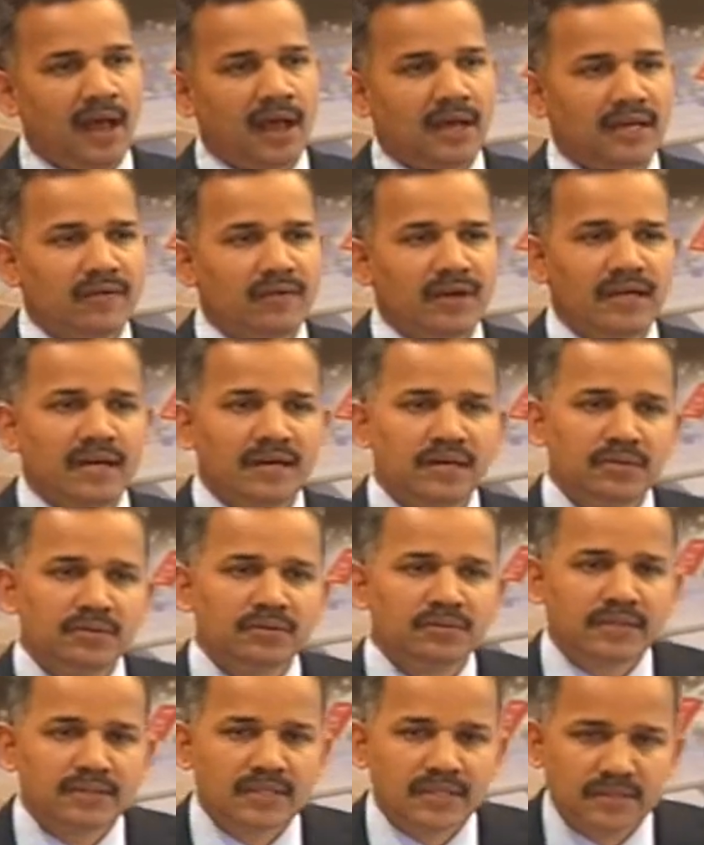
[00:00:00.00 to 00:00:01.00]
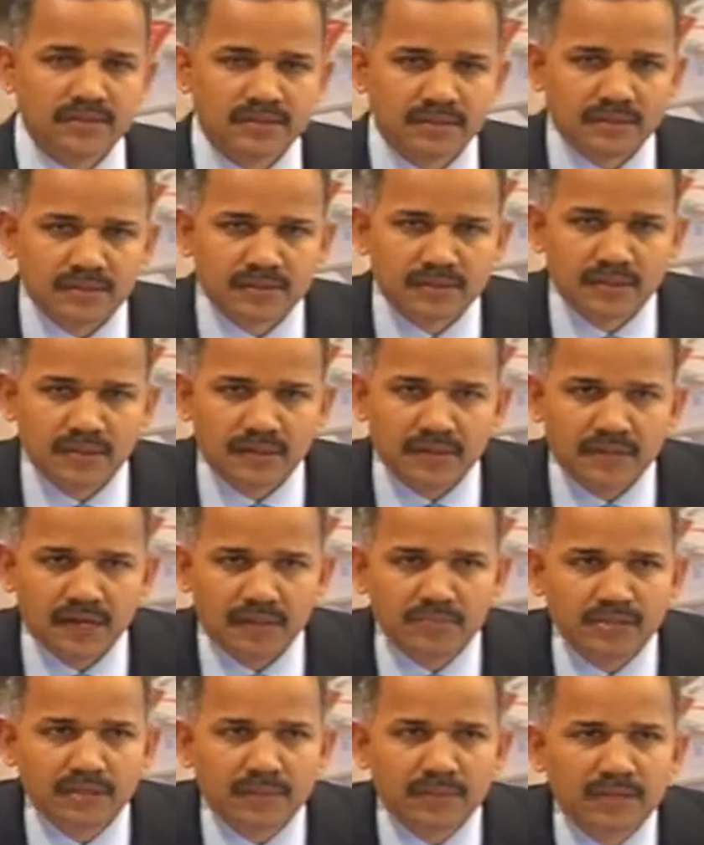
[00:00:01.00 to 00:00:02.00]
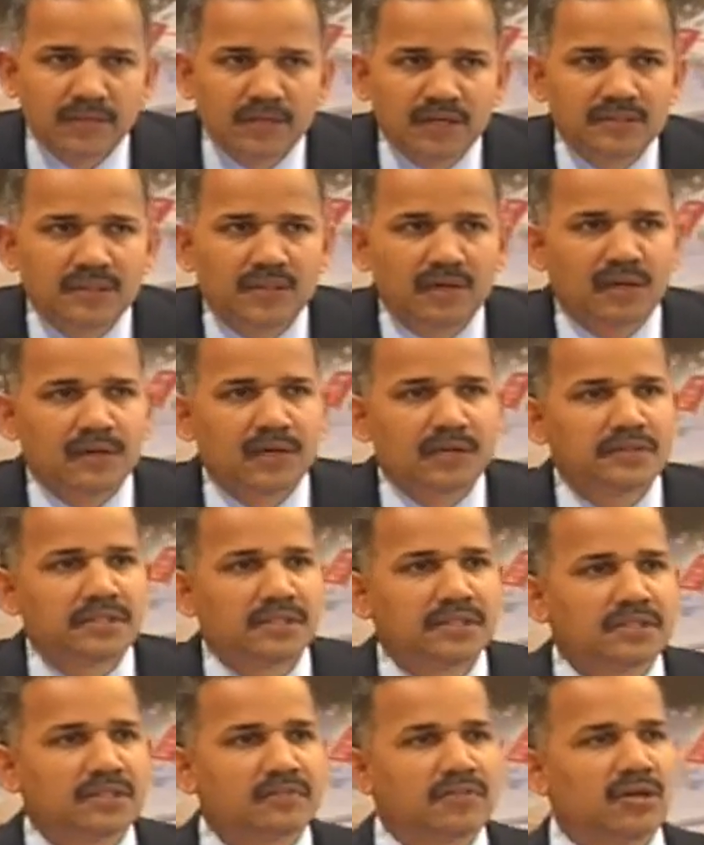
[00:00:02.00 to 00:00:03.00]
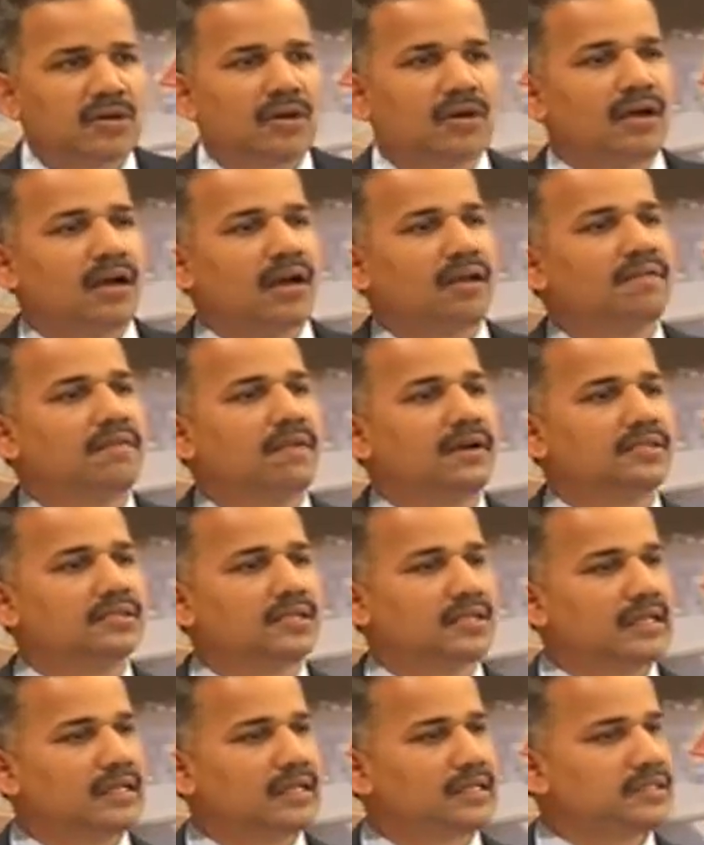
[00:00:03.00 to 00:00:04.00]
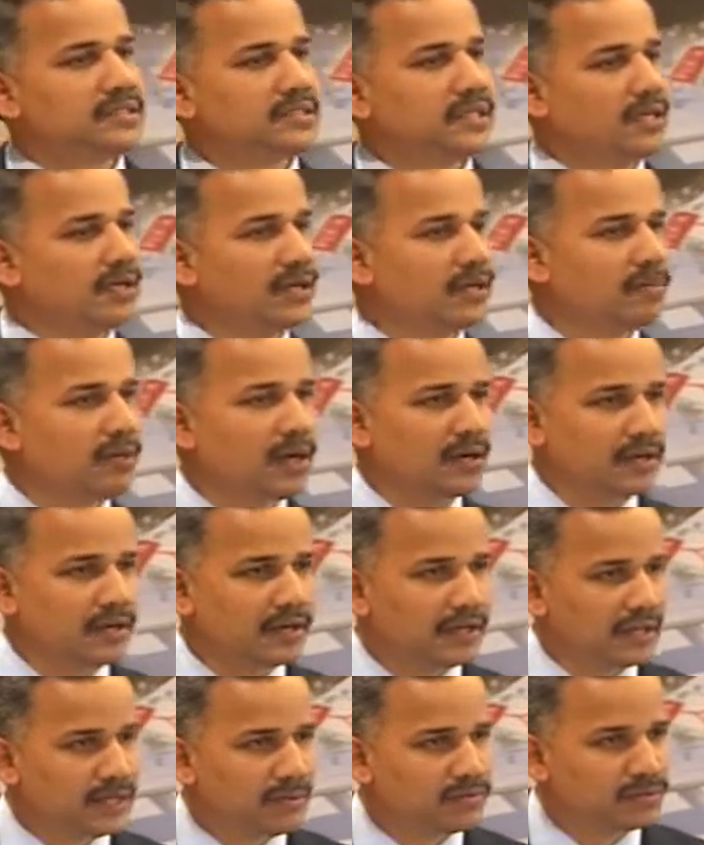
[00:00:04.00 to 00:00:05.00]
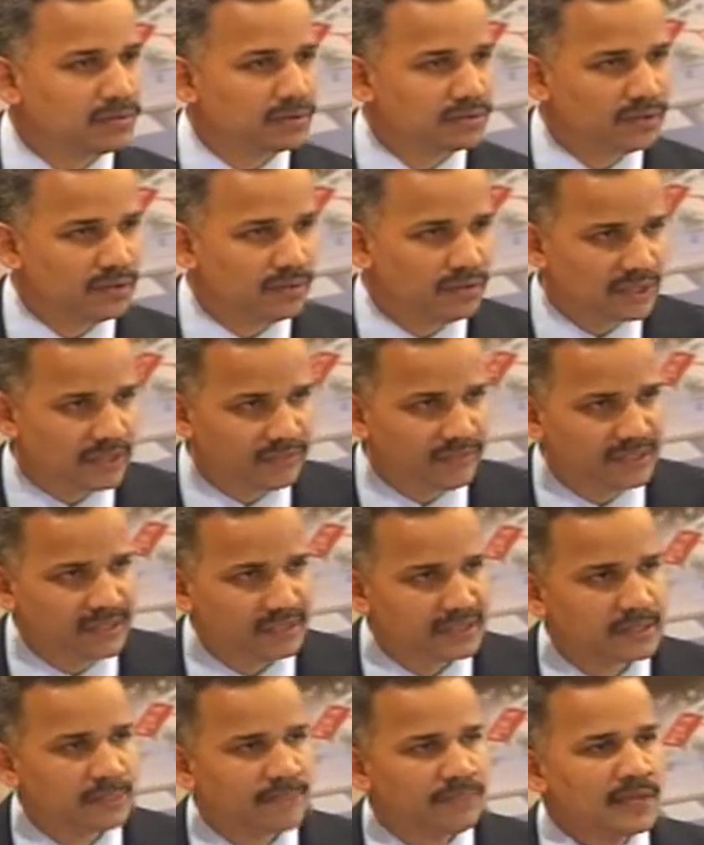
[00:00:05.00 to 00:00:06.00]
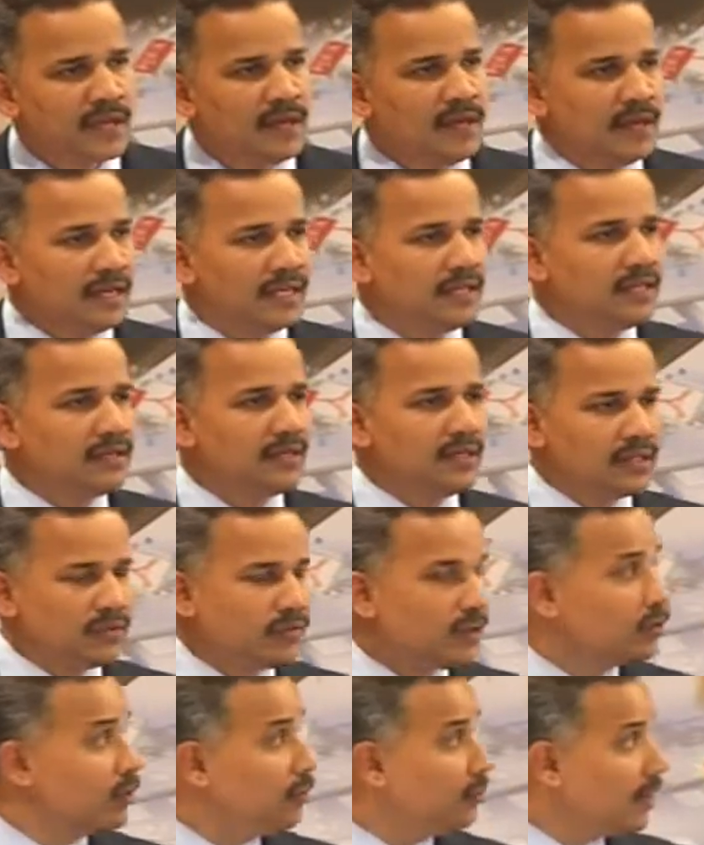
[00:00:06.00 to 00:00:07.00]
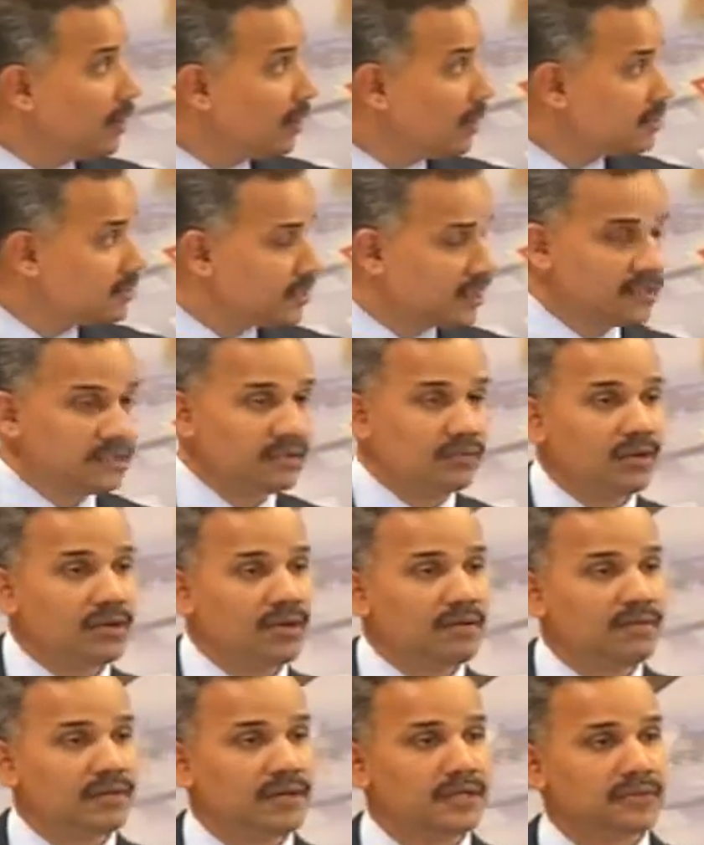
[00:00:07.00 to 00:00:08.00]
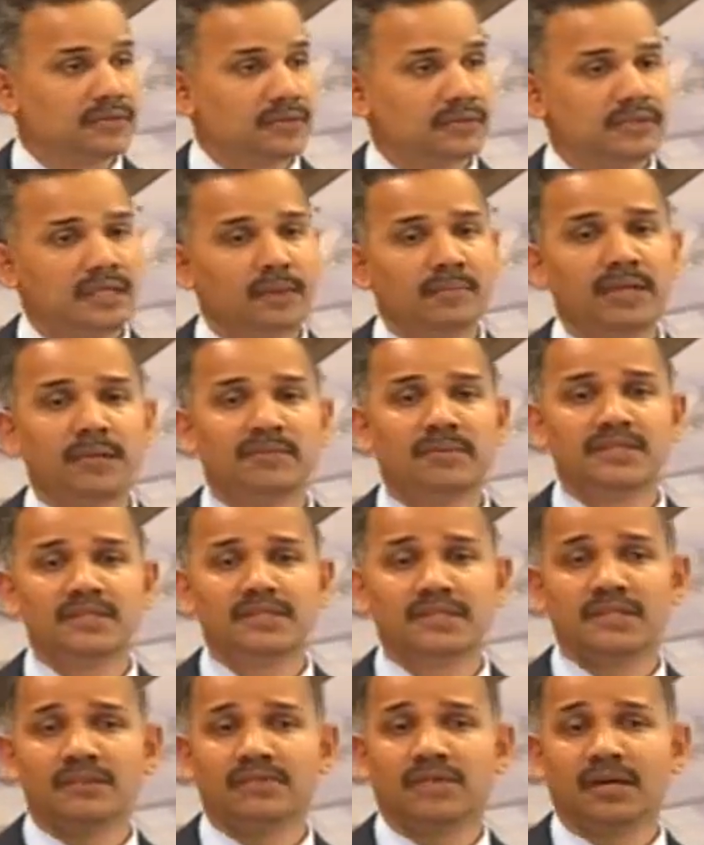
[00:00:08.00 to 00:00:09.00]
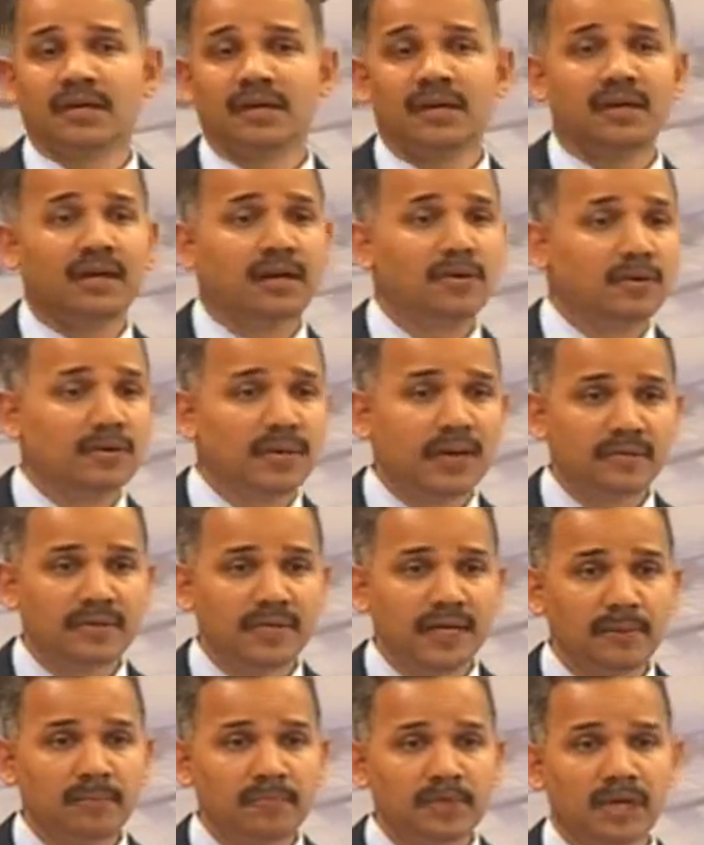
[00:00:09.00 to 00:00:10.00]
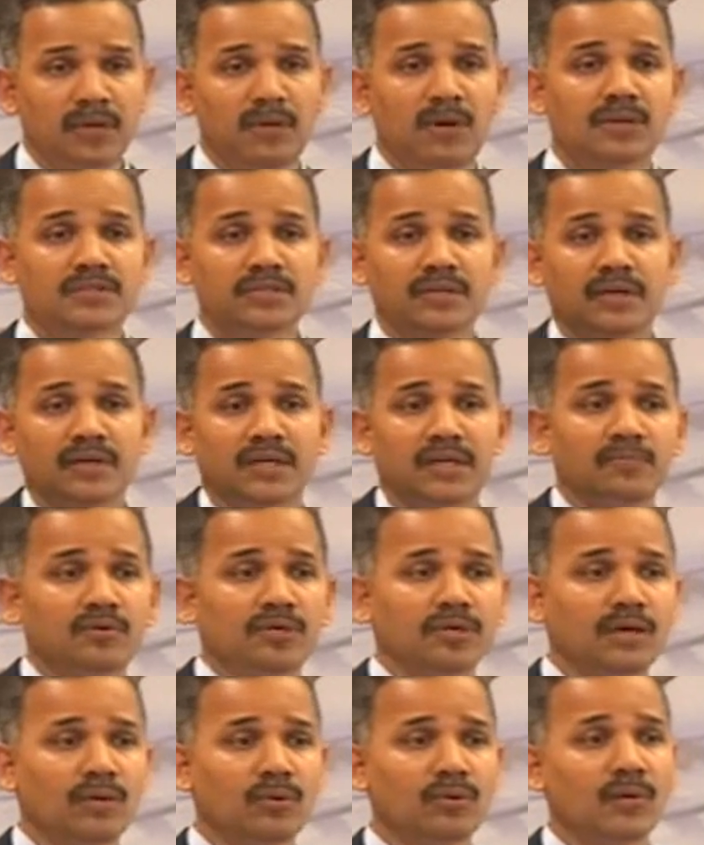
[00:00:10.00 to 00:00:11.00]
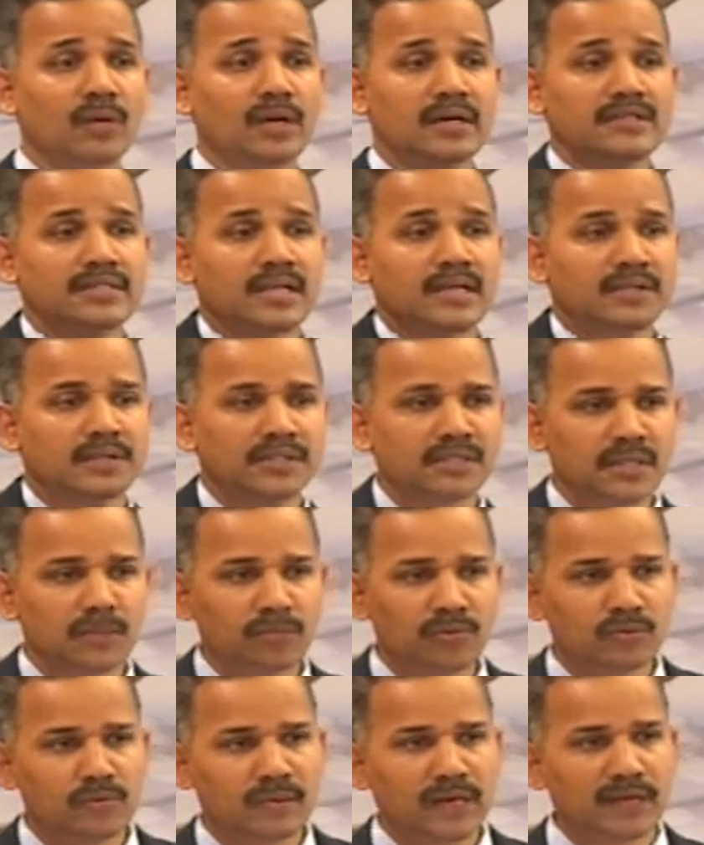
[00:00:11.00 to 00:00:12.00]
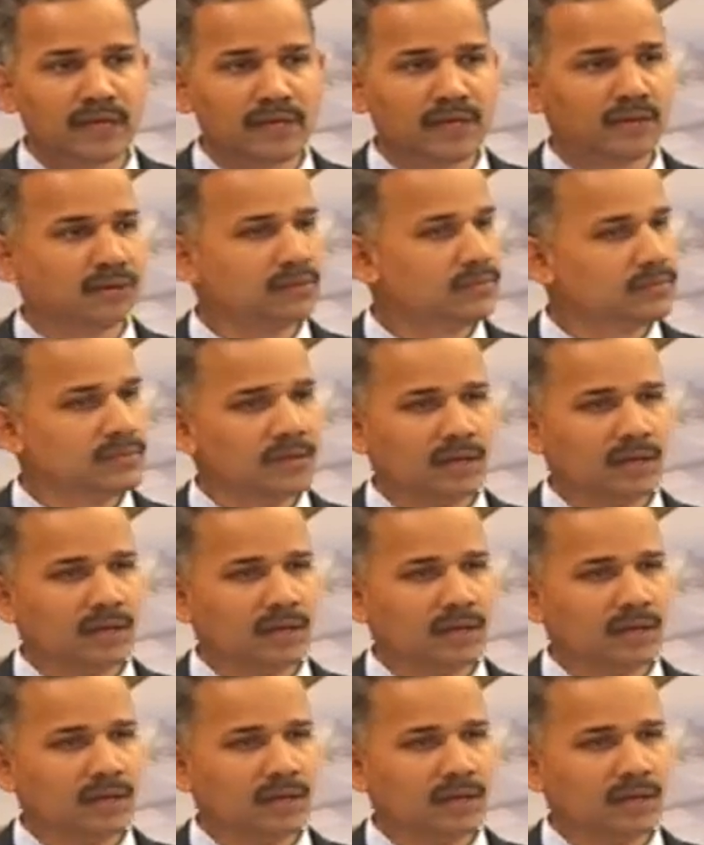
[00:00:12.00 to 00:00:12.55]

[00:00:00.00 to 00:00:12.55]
Even end user concerns. Times of India as an organization, we got I5 journalists and marketing teams, those who are working with us. Even though we got such a wonderful resource, sometimes they say that, Venkat, I don't have time. Can you ask your team to download and send this stuff to my,